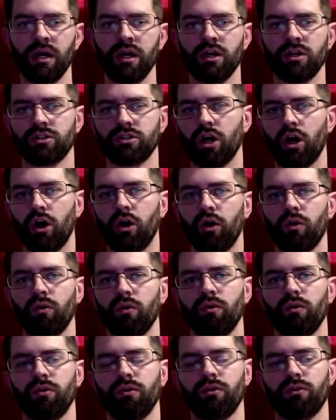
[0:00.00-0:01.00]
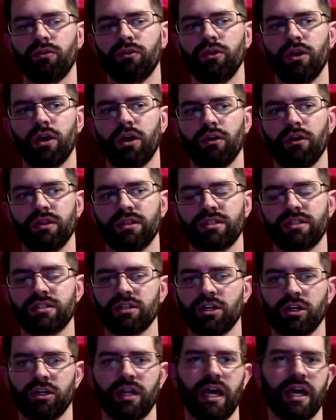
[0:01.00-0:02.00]
So, in
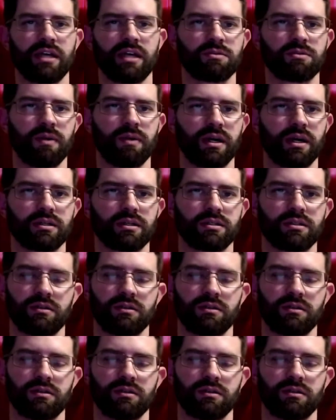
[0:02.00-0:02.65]
certain aspects,